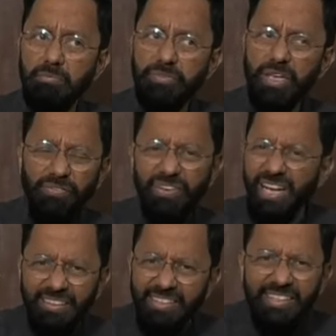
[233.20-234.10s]
every
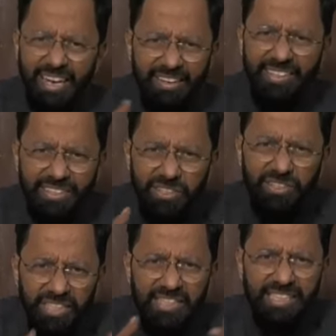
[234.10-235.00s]
other character
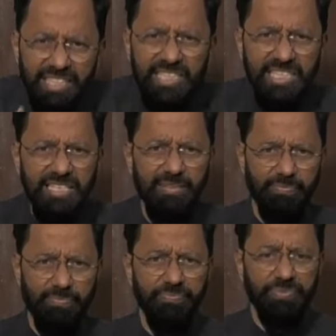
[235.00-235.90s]
in the team,